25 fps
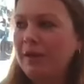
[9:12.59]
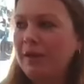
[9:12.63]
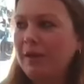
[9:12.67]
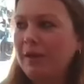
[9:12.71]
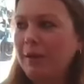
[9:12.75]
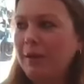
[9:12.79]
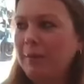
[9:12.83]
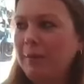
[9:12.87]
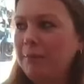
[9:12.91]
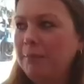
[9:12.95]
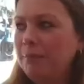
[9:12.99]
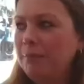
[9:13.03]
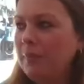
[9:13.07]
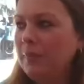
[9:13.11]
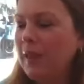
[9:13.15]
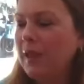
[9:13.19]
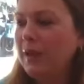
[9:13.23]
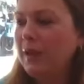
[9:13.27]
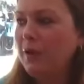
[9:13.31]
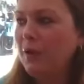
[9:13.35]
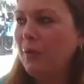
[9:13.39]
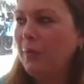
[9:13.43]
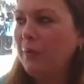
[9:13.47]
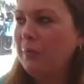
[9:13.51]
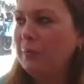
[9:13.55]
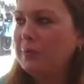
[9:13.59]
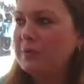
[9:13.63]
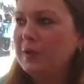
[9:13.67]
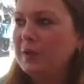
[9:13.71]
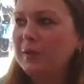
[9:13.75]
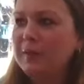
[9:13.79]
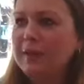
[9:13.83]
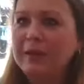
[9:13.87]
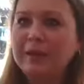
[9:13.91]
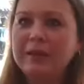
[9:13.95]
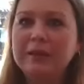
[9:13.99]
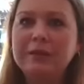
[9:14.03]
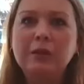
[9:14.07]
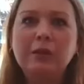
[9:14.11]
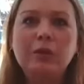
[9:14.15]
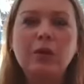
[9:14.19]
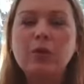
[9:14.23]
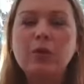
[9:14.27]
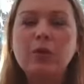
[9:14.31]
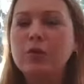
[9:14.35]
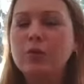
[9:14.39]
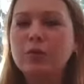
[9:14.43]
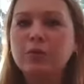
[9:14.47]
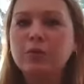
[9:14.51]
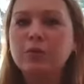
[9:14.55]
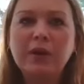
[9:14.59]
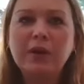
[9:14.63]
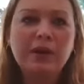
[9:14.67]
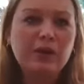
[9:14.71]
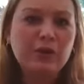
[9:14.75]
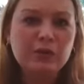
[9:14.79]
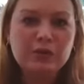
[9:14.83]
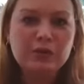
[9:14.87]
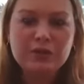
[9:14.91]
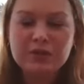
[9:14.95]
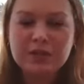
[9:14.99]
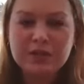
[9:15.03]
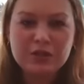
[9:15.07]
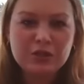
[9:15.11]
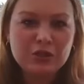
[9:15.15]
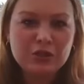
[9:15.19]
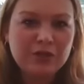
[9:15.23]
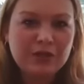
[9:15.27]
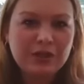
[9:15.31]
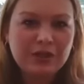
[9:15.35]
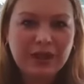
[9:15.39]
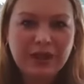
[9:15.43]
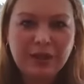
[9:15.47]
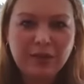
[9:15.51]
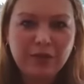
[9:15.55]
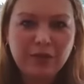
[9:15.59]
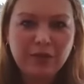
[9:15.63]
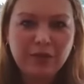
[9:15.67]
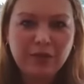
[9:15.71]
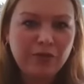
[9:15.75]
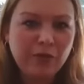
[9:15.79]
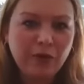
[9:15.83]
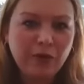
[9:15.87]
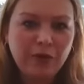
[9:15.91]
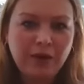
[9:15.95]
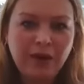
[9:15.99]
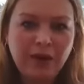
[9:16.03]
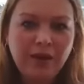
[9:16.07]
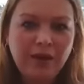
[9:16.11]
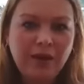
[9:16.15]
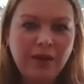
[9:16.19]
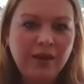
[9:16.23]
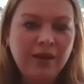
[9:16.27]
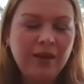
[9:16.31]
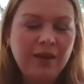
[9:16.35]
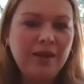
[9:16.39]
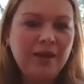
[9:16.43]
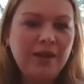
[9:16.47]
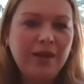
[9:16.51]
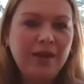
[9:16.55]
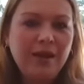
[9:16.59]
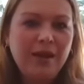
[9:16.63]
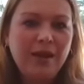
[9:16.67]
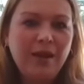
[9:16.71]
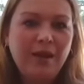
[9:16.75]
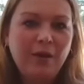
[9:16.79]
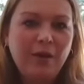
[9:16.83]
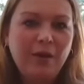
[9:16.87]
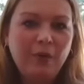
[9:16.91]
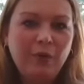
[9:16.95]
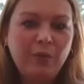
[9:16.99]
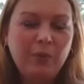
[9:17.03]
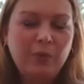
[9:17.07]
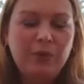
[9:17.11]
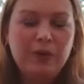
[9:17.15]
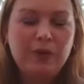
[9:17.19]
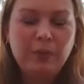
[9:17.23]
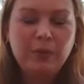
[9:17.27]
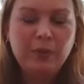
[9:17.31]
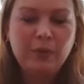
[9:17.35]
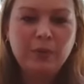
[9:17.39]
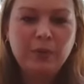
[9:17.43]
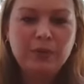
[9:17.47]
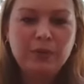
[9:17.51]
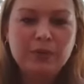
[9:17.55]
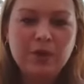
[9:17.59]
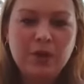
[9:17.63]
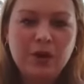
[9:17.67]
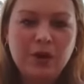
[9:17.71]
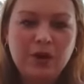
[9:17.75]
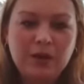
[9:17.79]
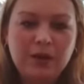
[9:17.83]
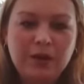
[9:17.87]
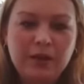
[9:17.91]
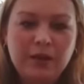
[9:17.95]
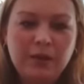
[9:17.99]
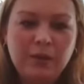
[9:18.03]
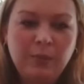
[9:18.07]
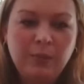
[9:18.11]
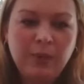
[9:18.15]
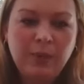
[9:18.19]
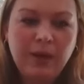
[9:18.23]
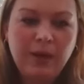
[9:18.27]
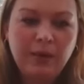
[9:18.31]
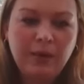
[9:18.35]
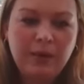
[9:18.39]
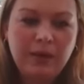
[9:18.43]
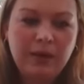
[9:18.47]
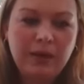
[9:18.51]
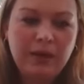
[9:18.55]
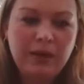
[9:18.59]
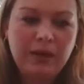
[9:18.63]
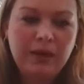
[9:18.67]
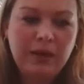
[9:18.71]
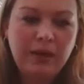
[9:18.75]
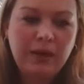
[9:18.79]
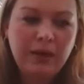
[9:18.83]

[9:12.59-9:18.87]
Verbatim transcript: um, I know it was on like a local radio station in California uh, where people were talking about it.